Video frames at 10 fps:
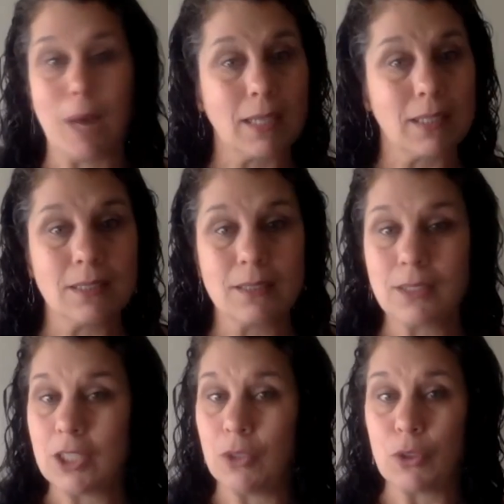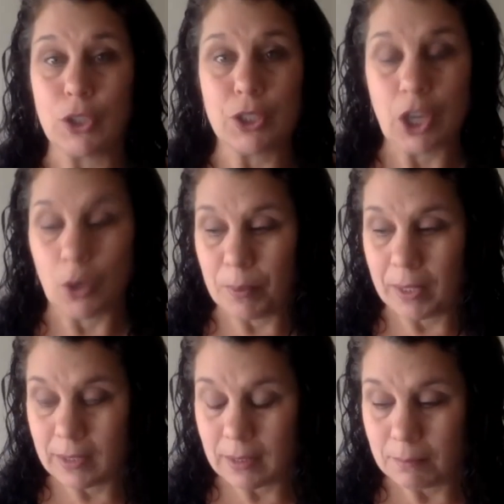model, you know, good
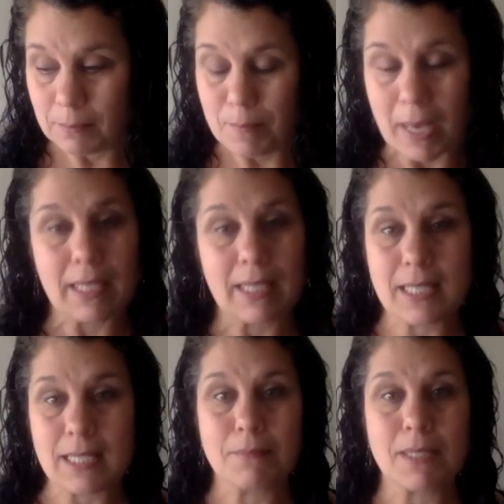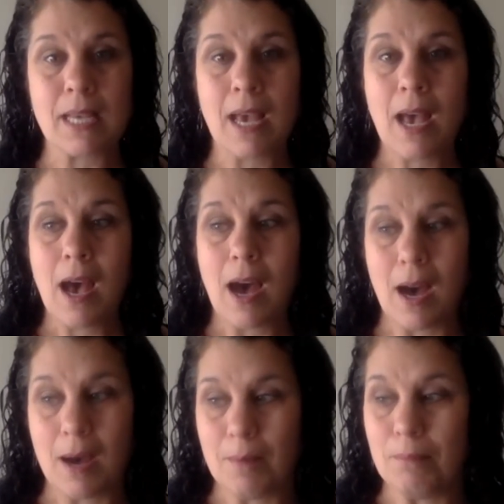coping mechanisms,
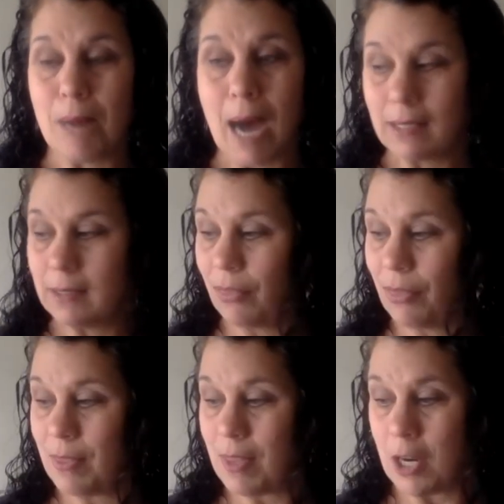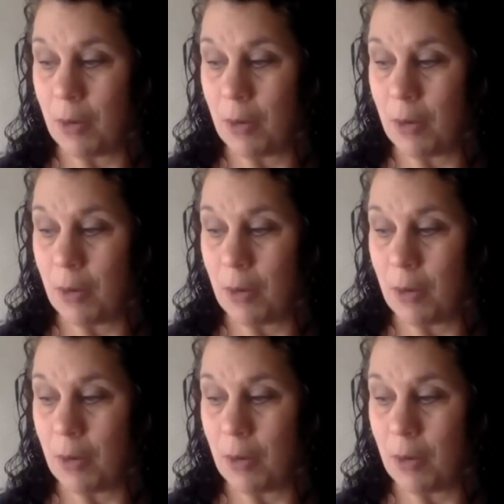um, model, you know,